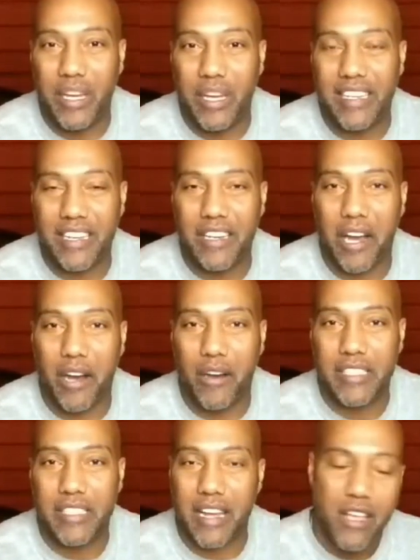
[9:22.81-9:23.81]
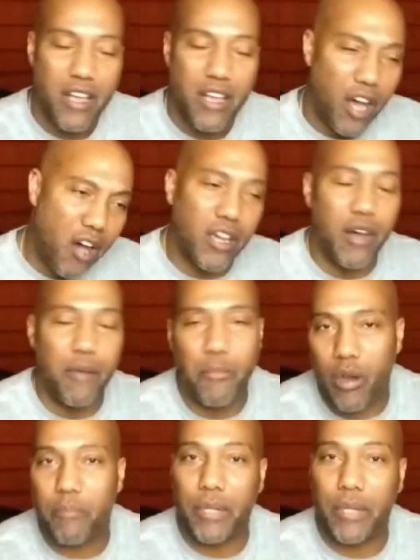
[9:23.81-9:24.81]
It's not, come on,
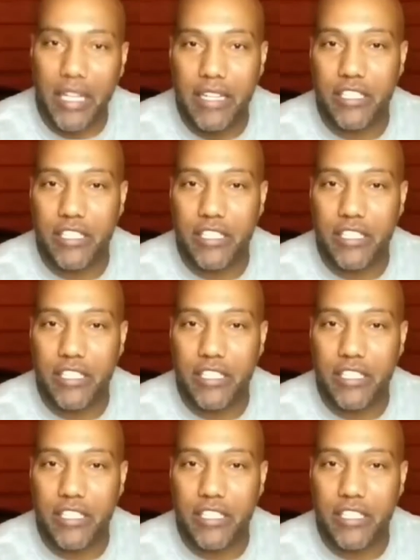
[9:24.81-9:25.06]
please.